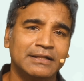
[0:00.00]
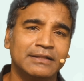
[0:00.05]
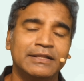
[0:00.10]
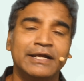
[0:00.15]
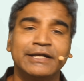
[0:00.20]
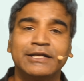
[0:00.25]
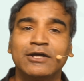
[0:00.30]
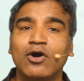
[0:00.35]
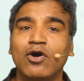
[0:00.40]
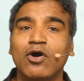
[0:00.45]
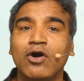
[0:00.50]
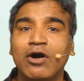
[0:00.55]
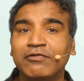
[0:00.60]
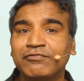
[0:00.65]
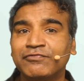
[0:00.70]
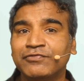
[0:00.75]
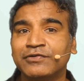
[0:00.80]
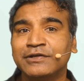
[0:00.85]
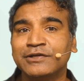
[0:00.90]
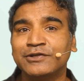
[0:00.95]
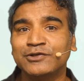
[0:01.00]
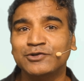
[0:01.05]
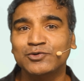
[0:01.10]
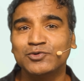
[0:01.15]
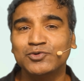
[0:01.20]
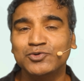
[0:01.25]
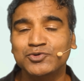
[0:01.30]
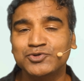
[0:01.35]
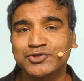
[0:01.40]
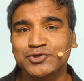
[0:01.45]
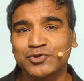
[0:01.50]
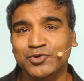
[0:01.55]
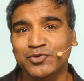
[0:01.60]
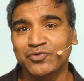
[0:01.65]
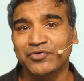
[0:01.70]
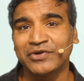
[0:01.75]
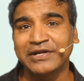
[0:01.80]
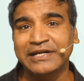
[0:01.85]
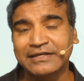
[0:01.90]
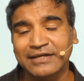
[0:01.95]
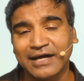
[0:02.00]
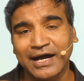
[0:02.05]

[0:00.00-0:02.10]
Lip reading: that are often used to treat